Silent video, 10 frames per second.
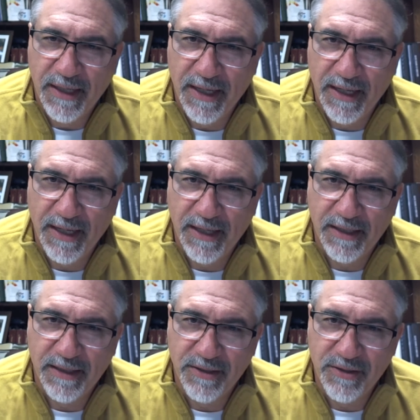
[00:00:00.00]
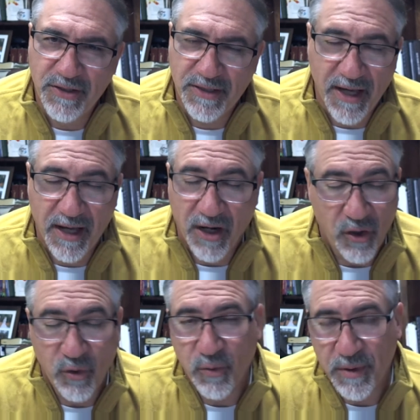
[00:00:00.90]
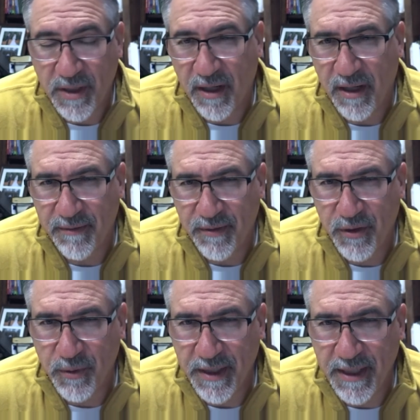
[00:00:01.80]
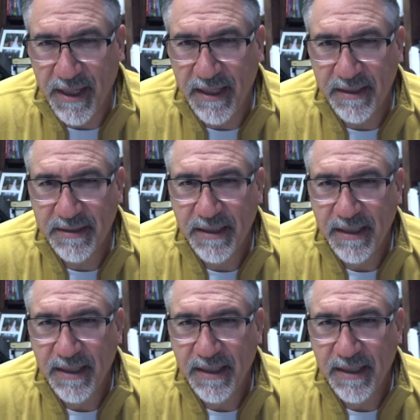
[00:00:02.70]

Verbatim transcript: and just got alone with God for three days